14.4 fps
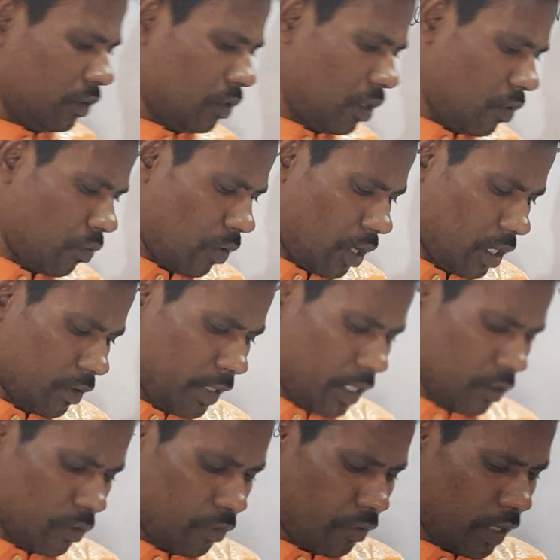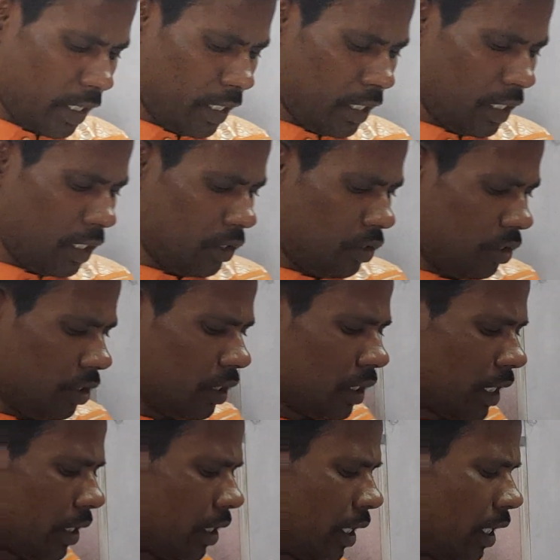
Now what we have to find? This is at the